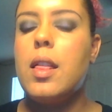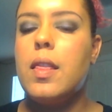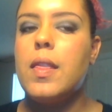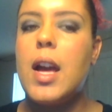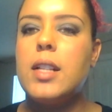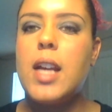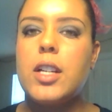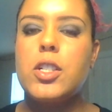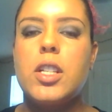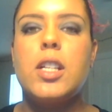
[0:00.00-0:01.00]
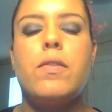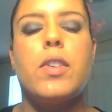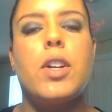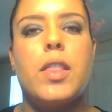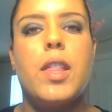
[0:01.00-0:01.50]
That's actually
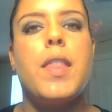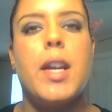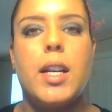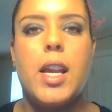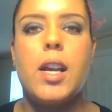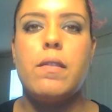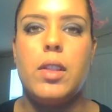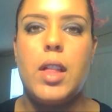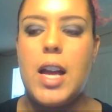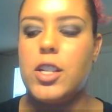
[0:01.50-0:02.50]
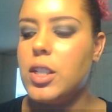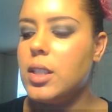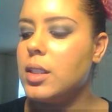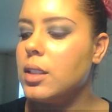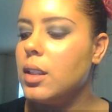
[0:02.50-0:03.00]
for the thickening of the
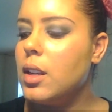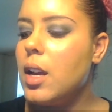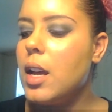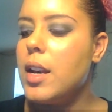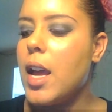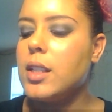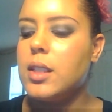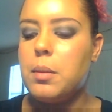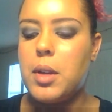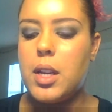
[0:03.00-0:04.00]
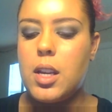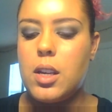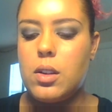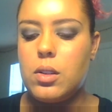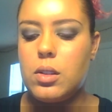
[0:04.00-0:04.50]
lashes. Next I'm going to
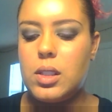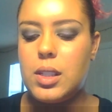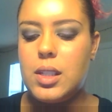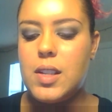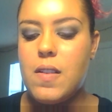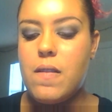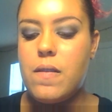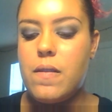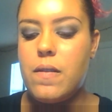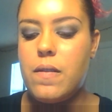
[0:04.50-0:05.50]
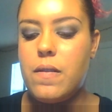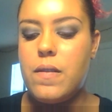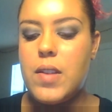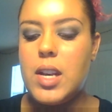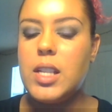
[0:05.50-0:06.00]
use
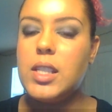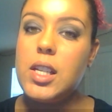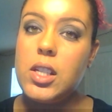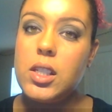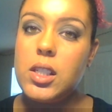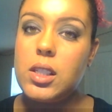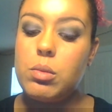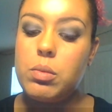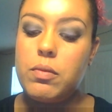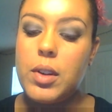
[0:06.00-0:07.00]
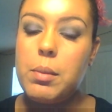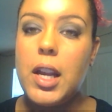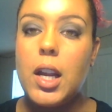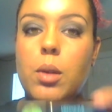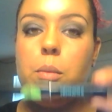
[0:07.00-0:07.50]
Definicils from
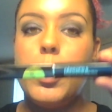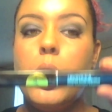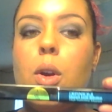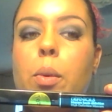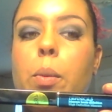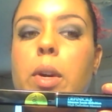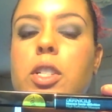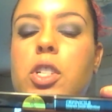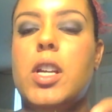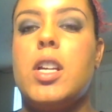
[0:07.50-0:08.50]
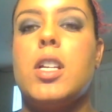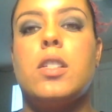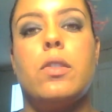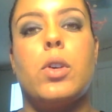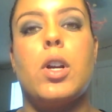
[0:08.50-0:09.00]
Lancome, which
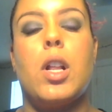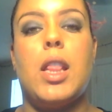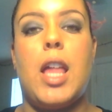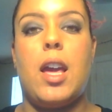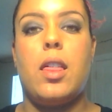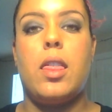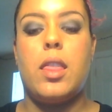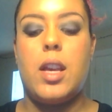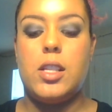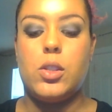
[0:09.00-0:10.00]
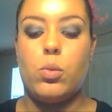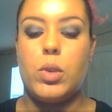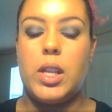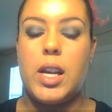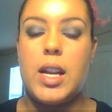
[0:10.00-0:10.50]
is for length. It's a
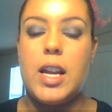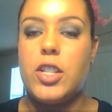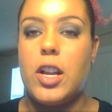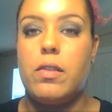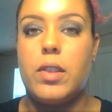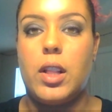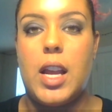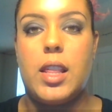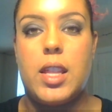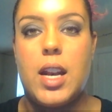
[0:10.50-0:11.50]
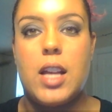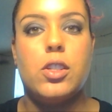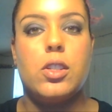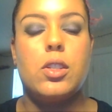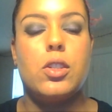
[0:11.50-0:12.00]
really good eyeshadow for length. It
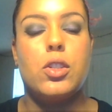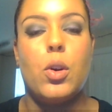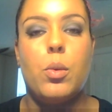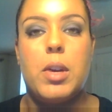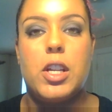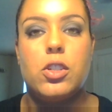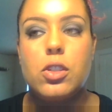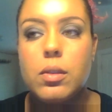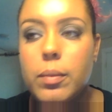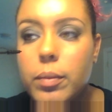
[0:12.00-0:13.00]
adds so much.